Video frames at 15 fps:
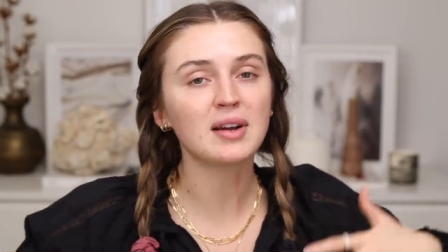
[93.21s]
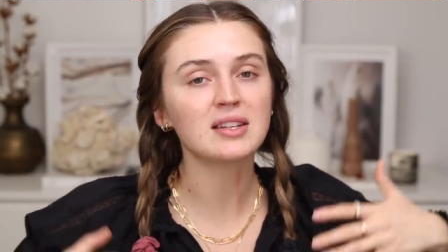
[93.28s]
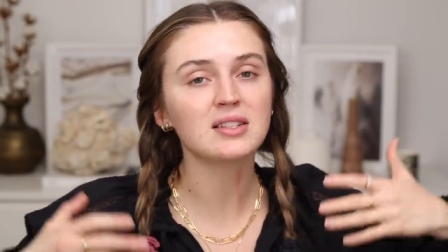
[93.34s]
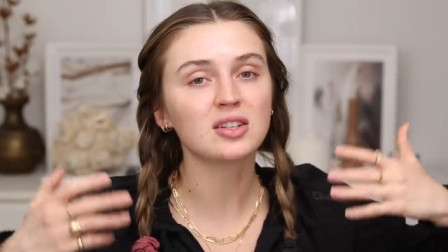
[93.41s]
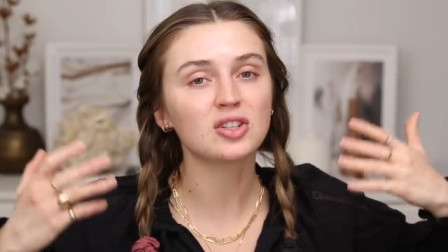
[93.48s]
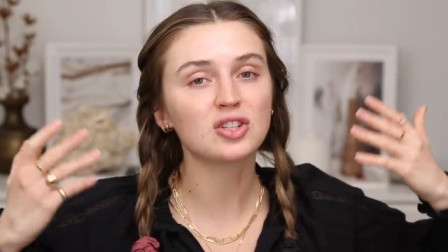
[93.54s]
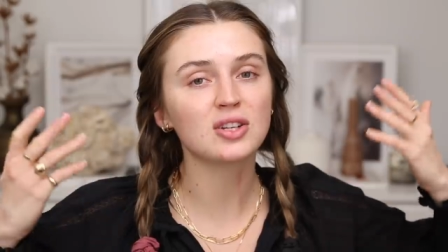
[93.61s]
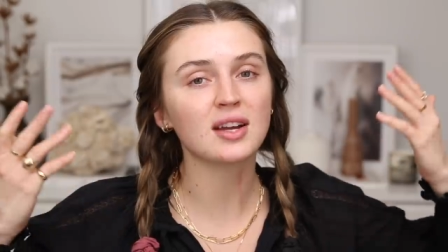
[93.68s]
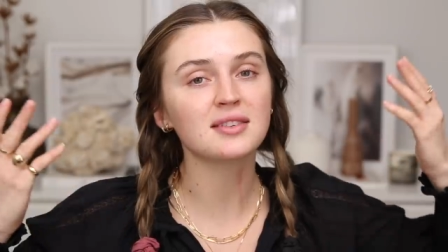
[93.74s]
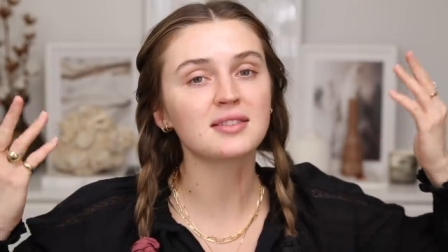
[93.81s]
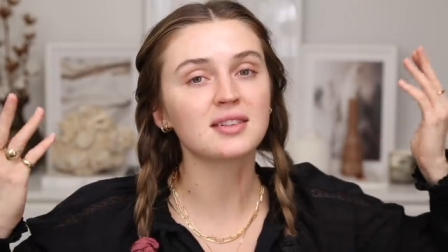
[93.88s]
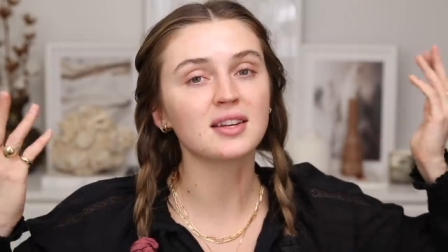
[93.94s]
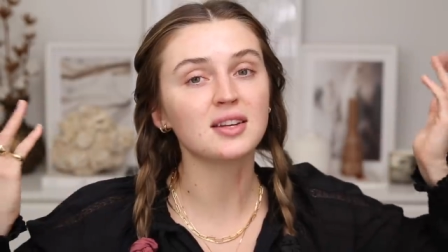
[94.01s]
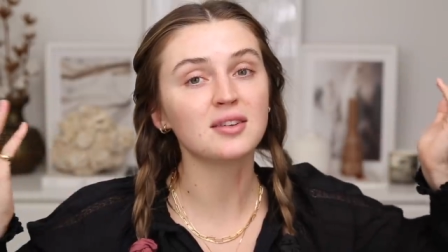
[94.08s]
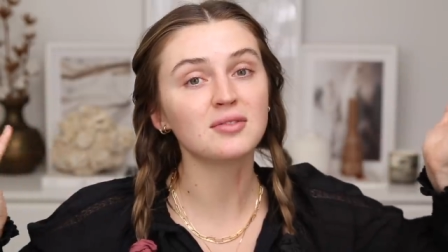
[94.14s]
I suggest
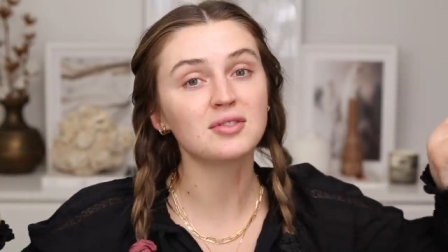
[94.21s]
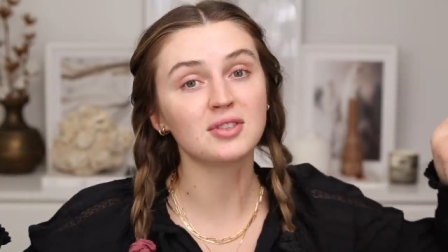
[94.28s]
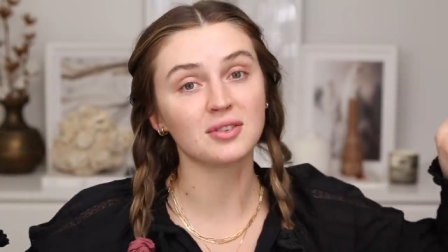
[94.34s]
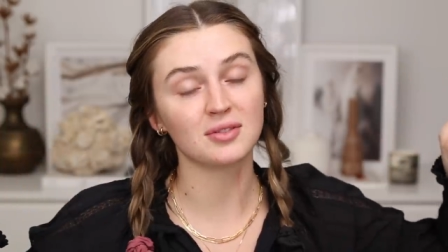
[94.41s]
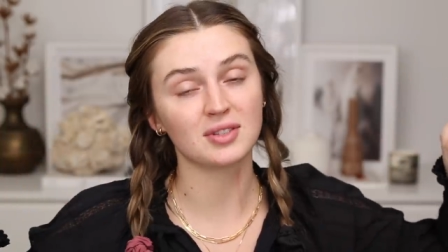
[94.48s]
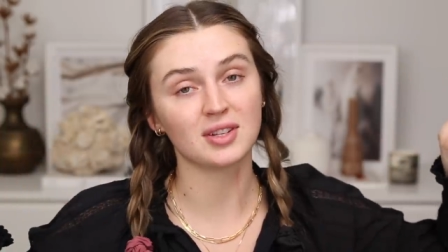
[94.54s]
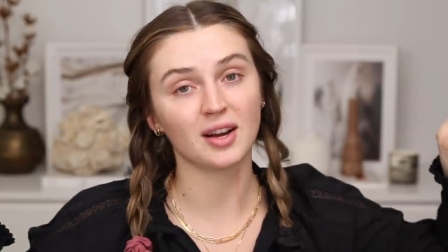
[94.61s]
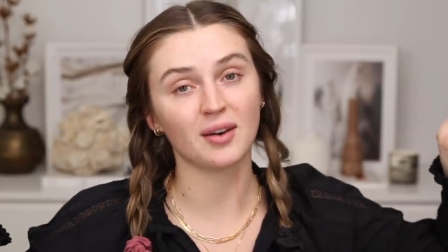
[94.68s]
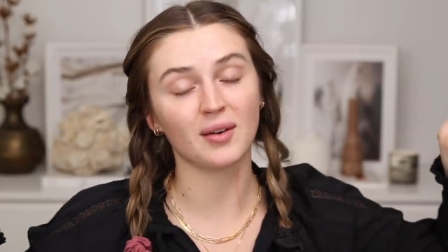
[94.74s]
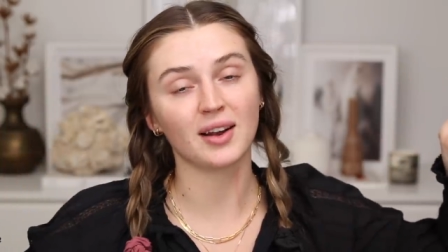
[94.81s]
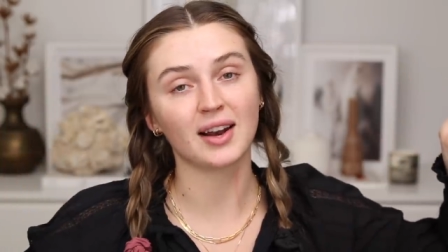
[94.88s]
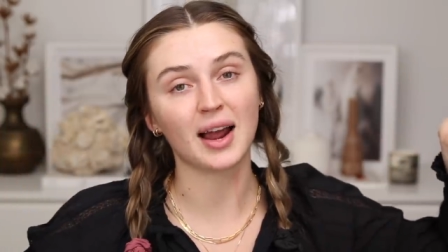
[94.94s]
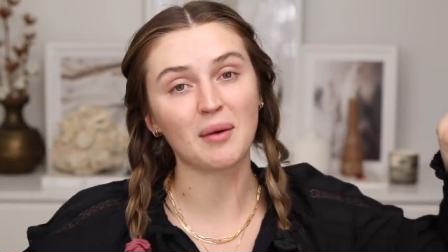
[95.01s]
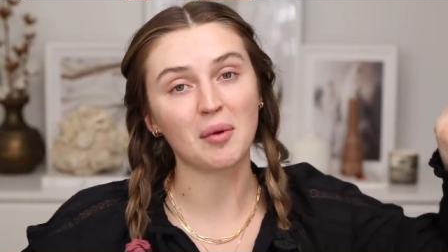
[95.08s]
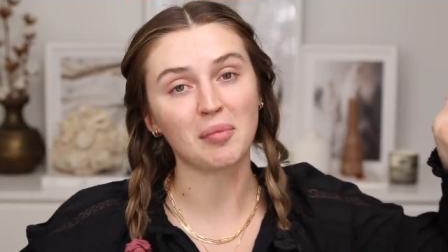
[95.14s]
that you do so,
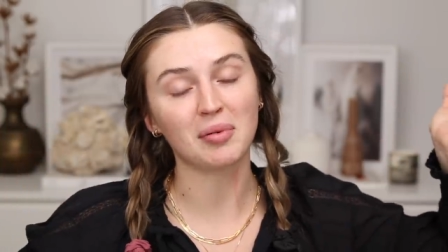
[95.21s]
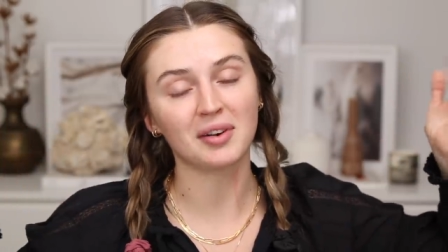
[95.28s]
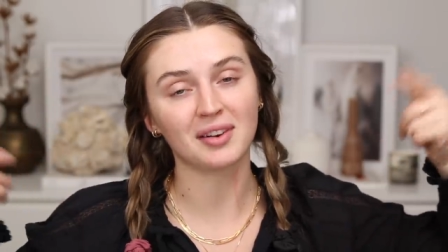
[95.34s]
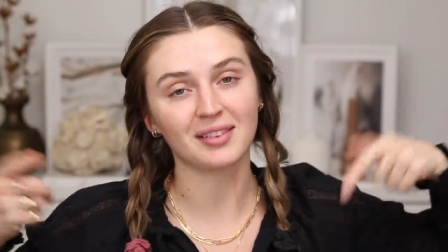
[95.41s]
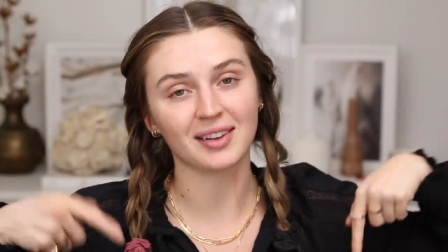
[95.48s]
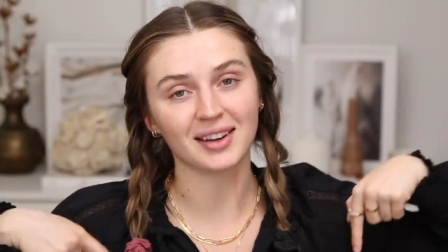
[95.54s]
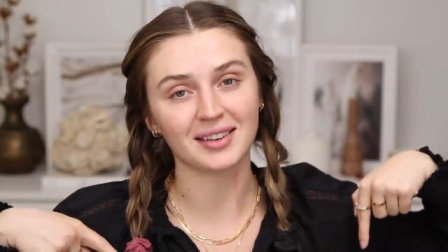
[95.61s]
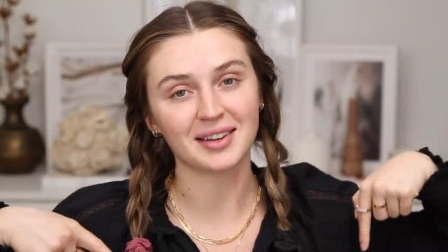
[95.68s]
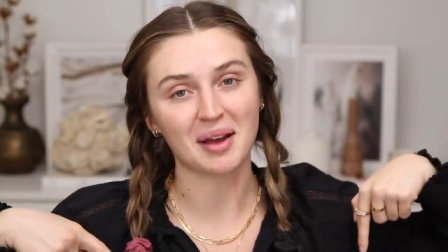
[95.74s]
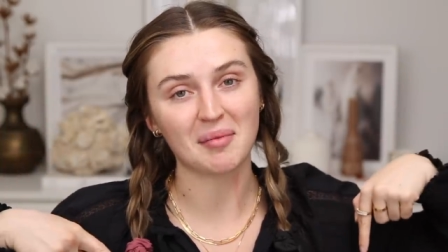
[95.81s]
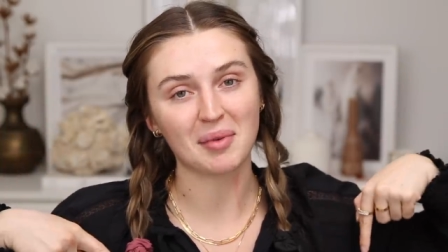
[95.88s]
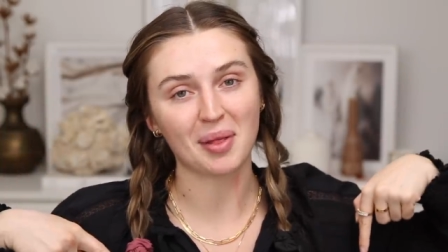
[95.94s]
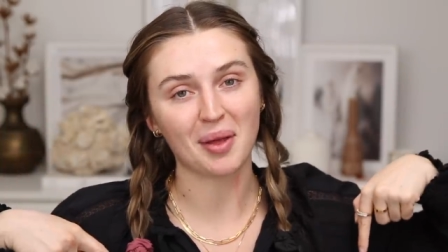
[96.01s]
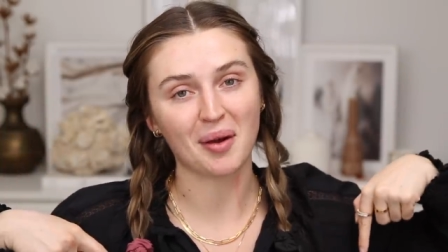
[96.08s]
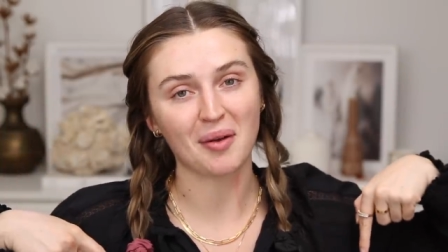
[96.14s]
and I will put a link down
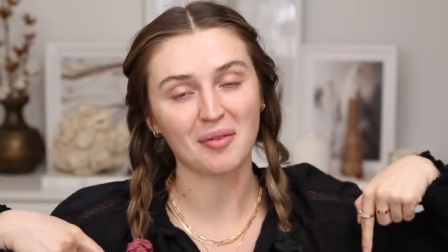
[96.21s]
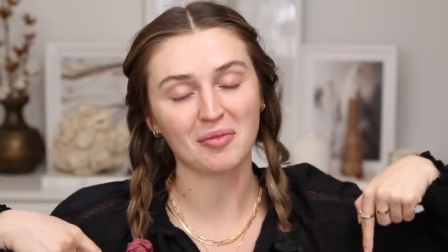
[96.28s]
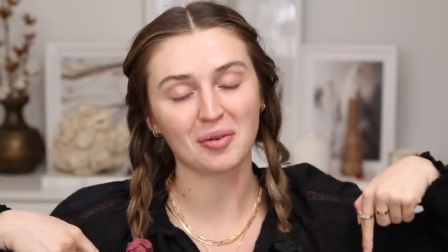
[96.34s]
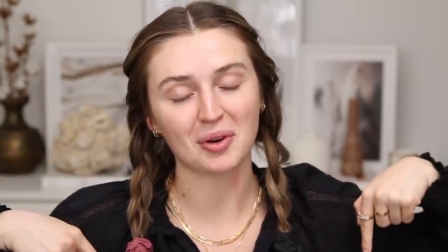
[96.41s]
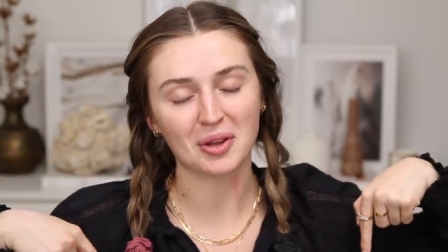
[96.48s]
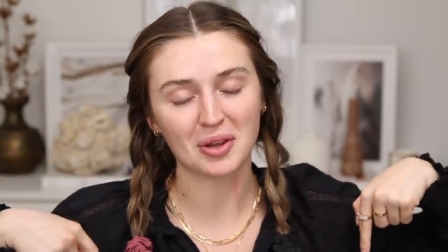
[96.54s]
below for